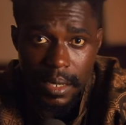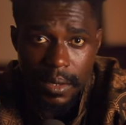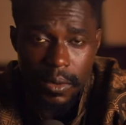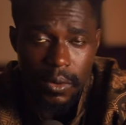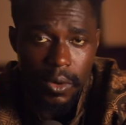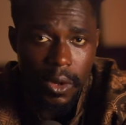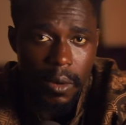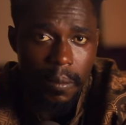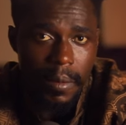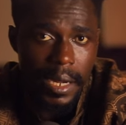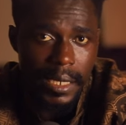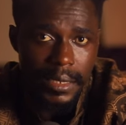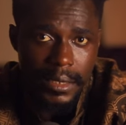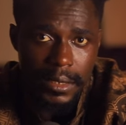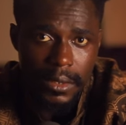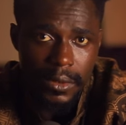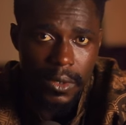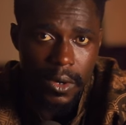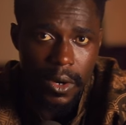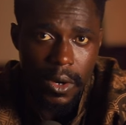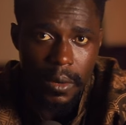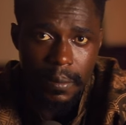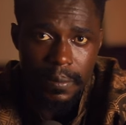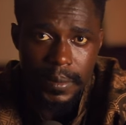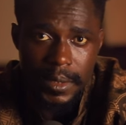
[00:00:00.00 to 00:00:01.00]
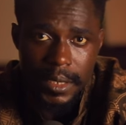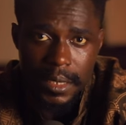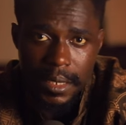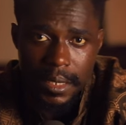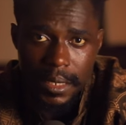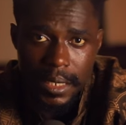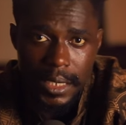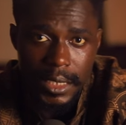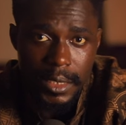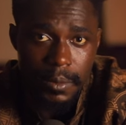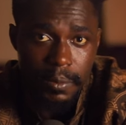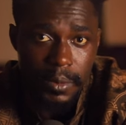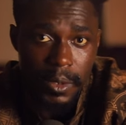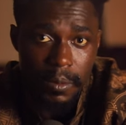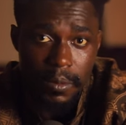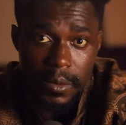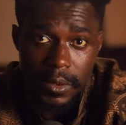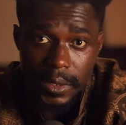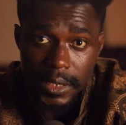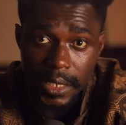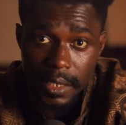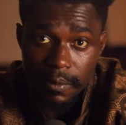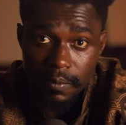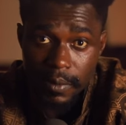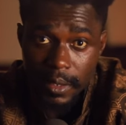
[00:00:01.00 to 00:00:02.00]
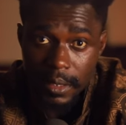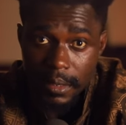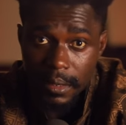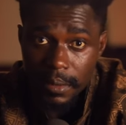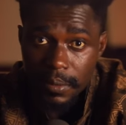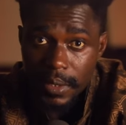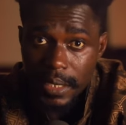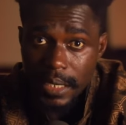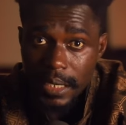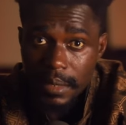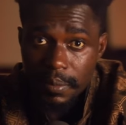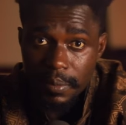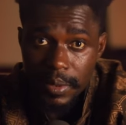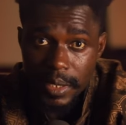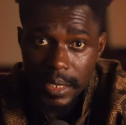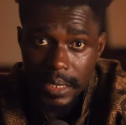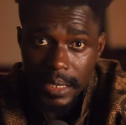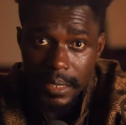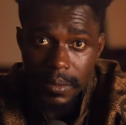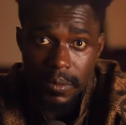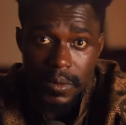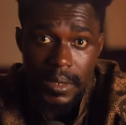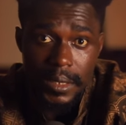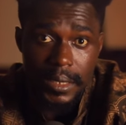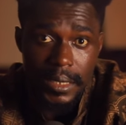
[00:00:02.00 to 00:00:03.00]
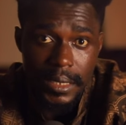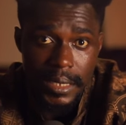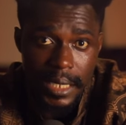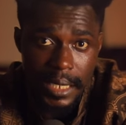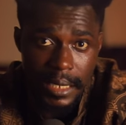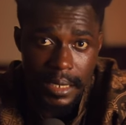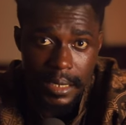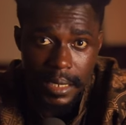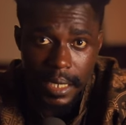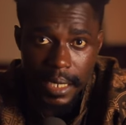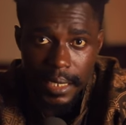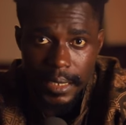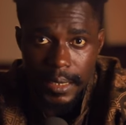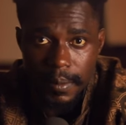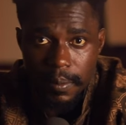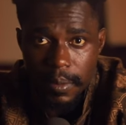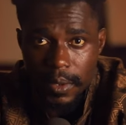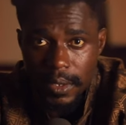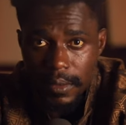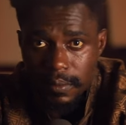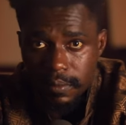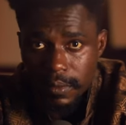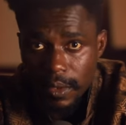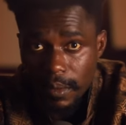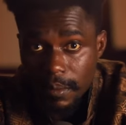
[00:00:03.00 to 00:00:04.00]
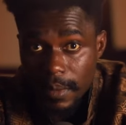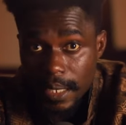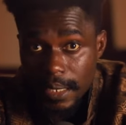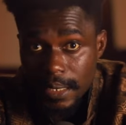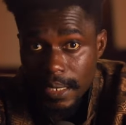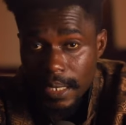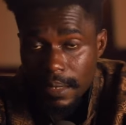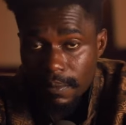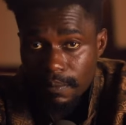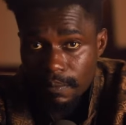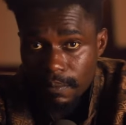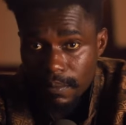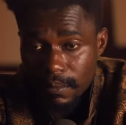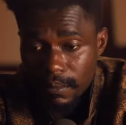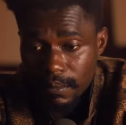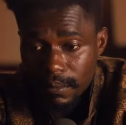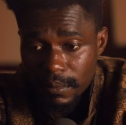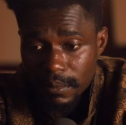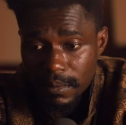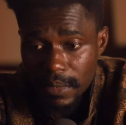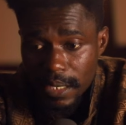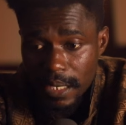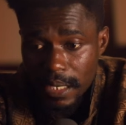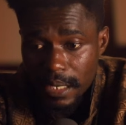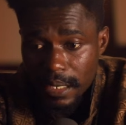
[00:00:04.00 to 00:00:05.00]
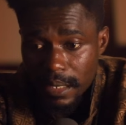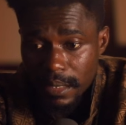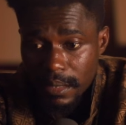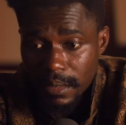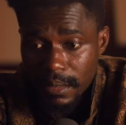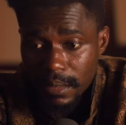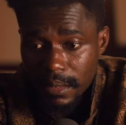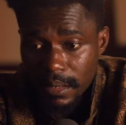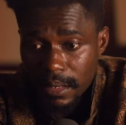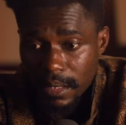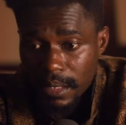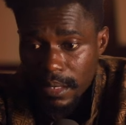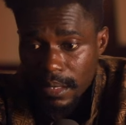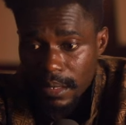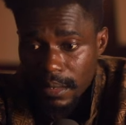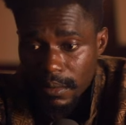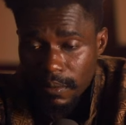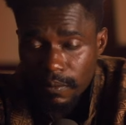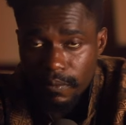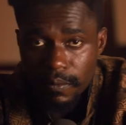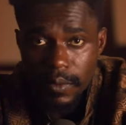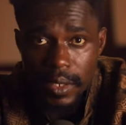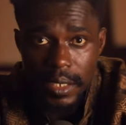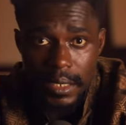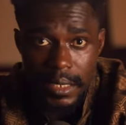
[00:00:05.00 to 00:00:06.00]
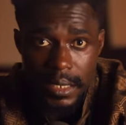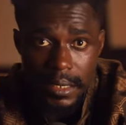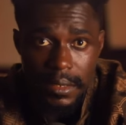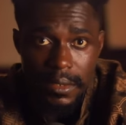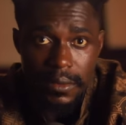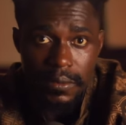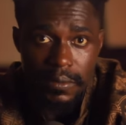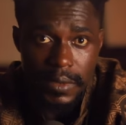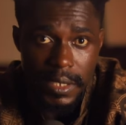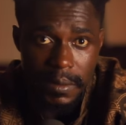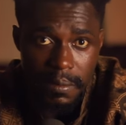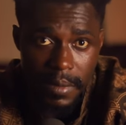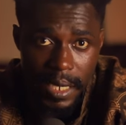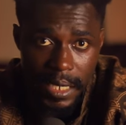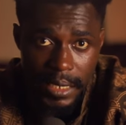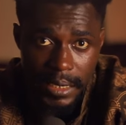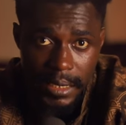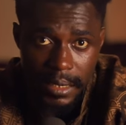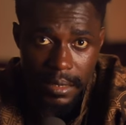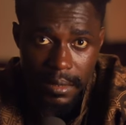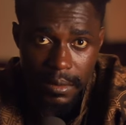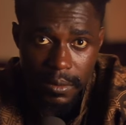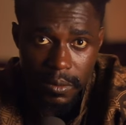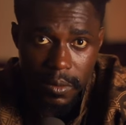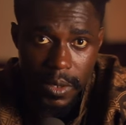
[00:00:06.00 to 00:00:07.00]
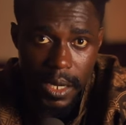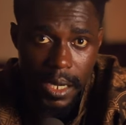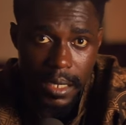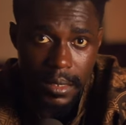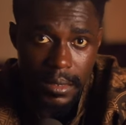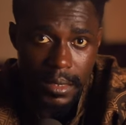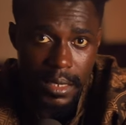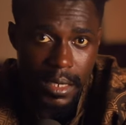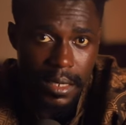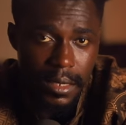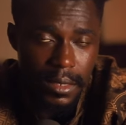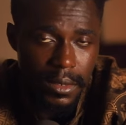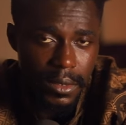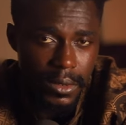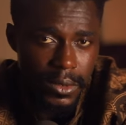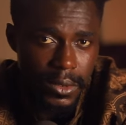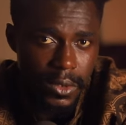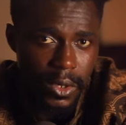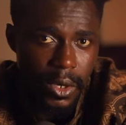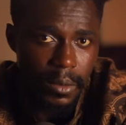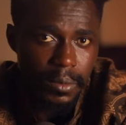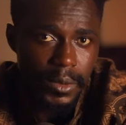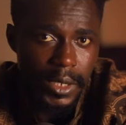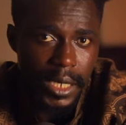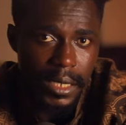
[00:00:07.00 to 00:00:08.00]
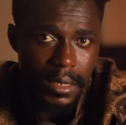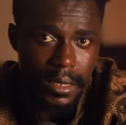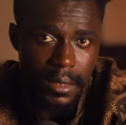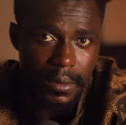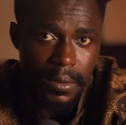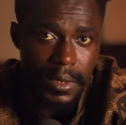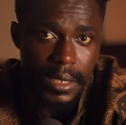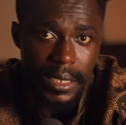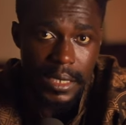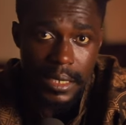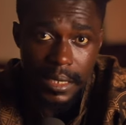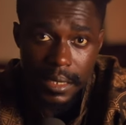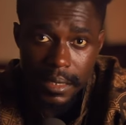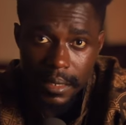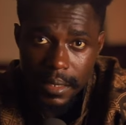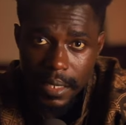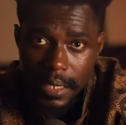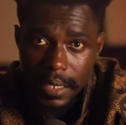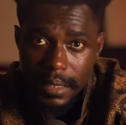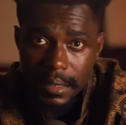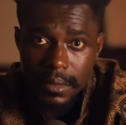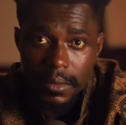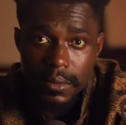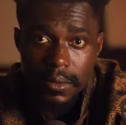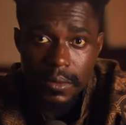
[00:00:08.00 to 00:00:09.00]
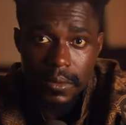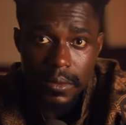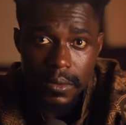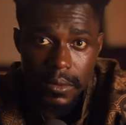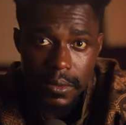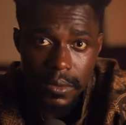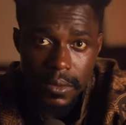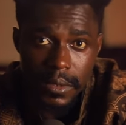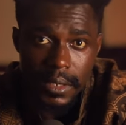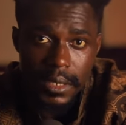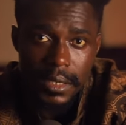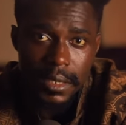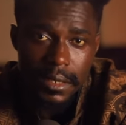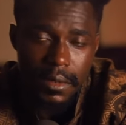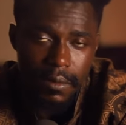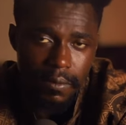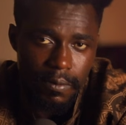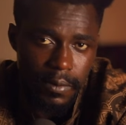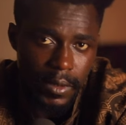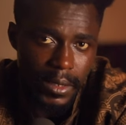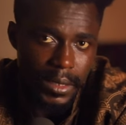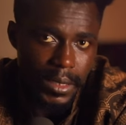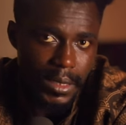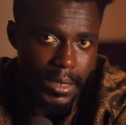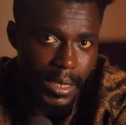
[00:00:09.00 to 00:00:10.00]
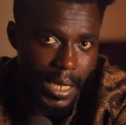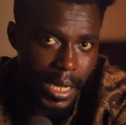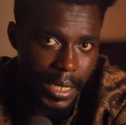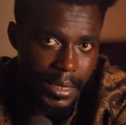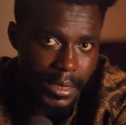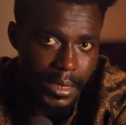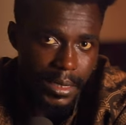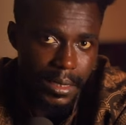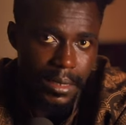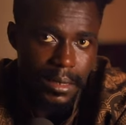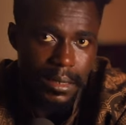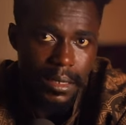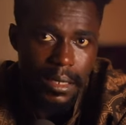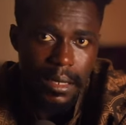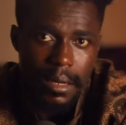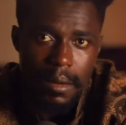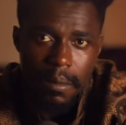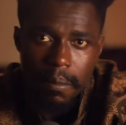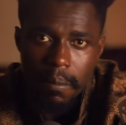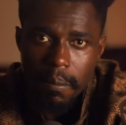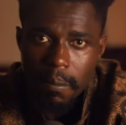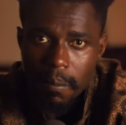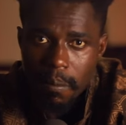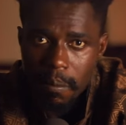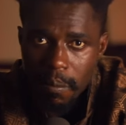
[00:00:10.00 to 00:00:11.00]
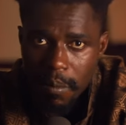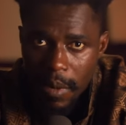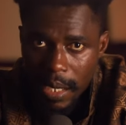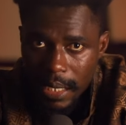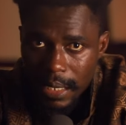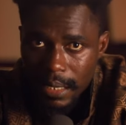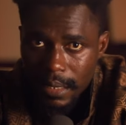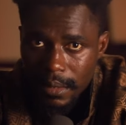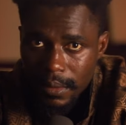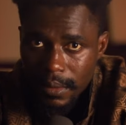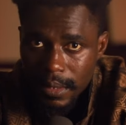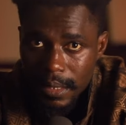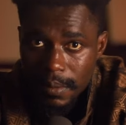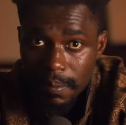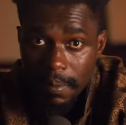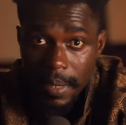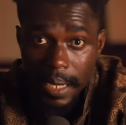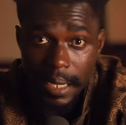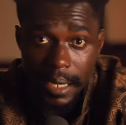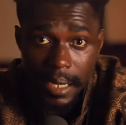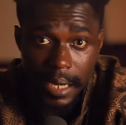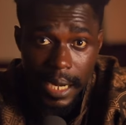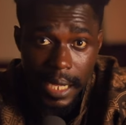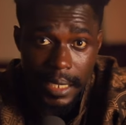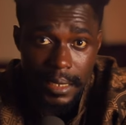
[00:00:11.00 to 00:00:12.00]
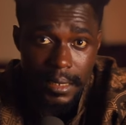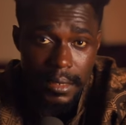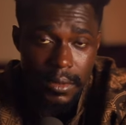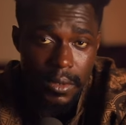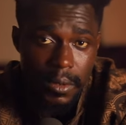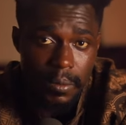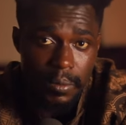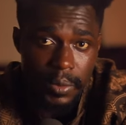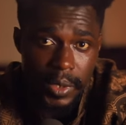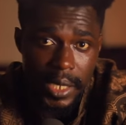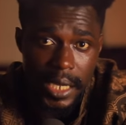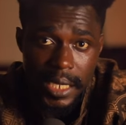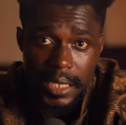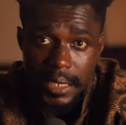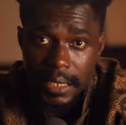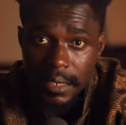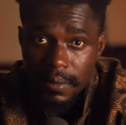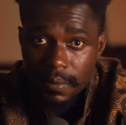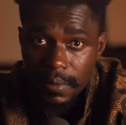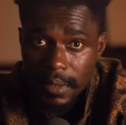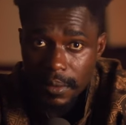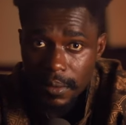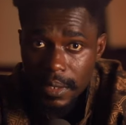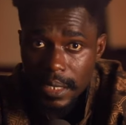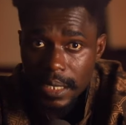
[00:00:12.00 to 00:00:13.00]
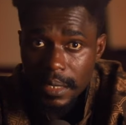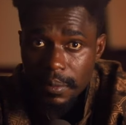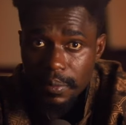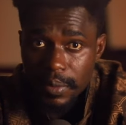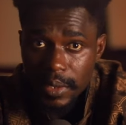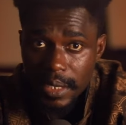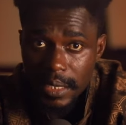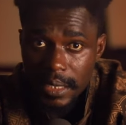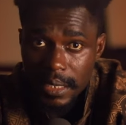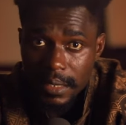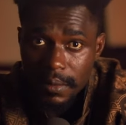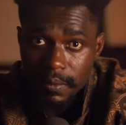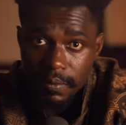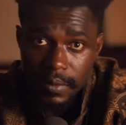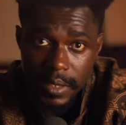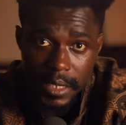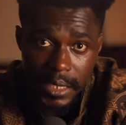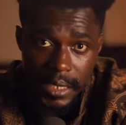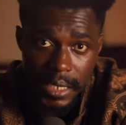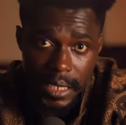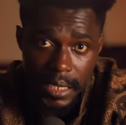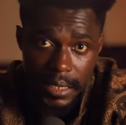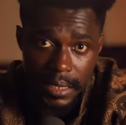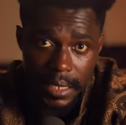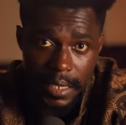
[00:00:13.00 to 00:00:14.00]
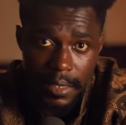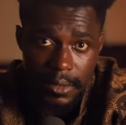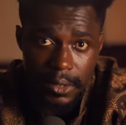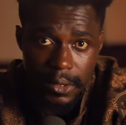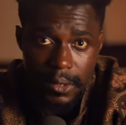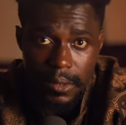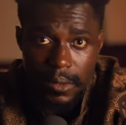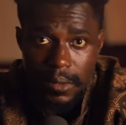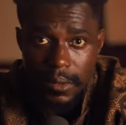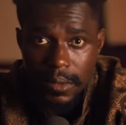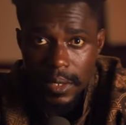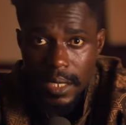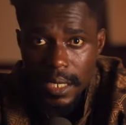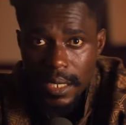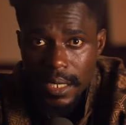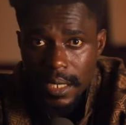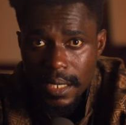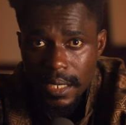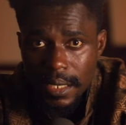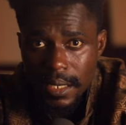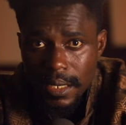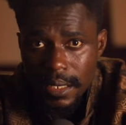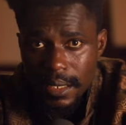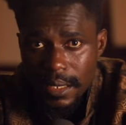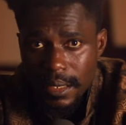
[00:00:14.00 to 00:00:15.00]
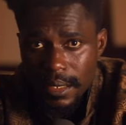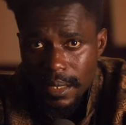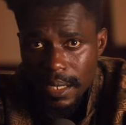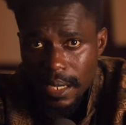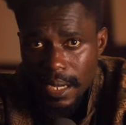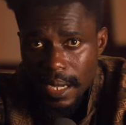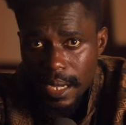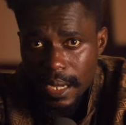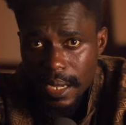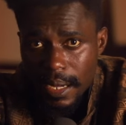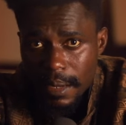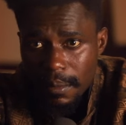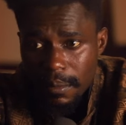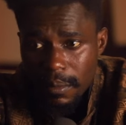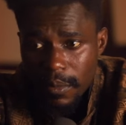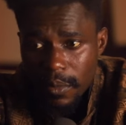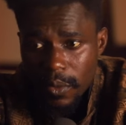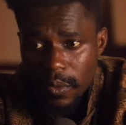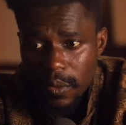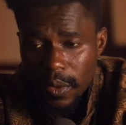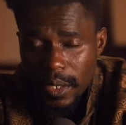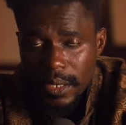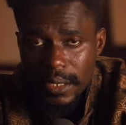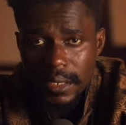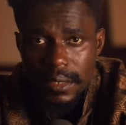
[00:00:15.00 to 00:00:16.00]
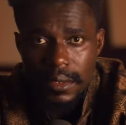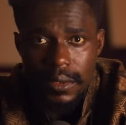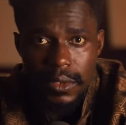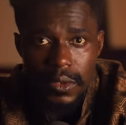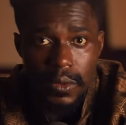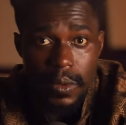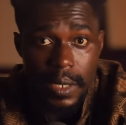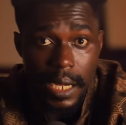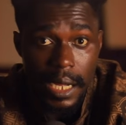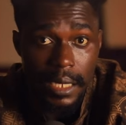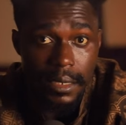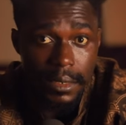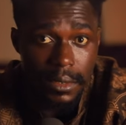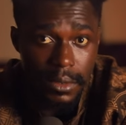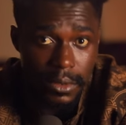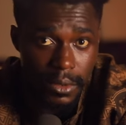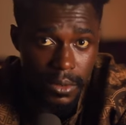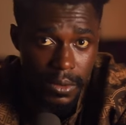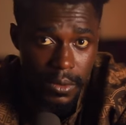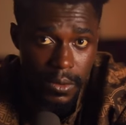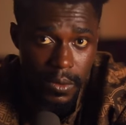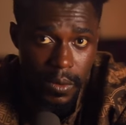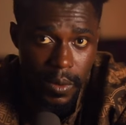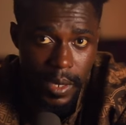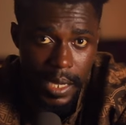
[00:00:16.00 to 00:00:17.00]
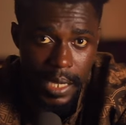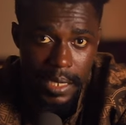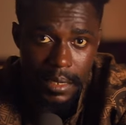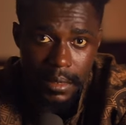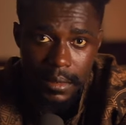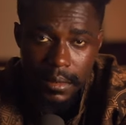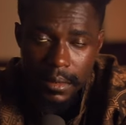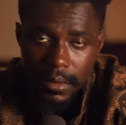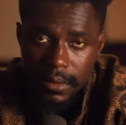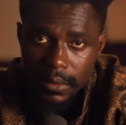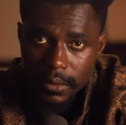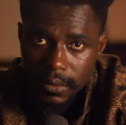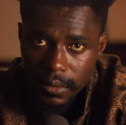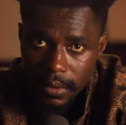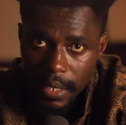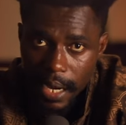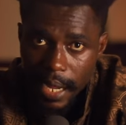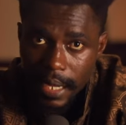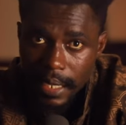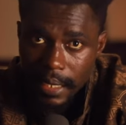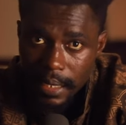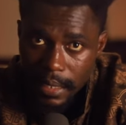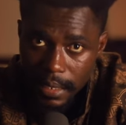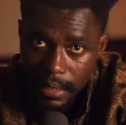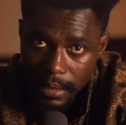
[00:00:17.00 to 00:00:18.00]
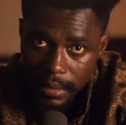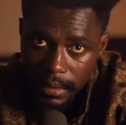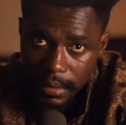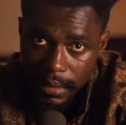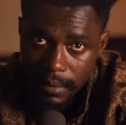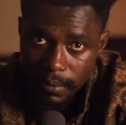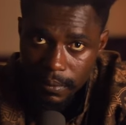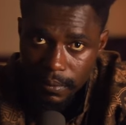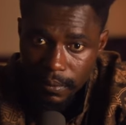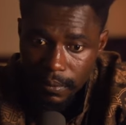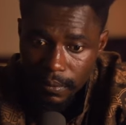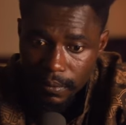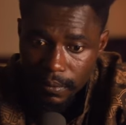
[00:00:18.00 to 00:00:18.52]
Nomad Sculpt is promoted for 3D printing with steady export format and, and voxel remeshing, whilst Sculptura 3D is good for starting models but lacks comprehensive 3D printing features. And so um, what you can do is try it,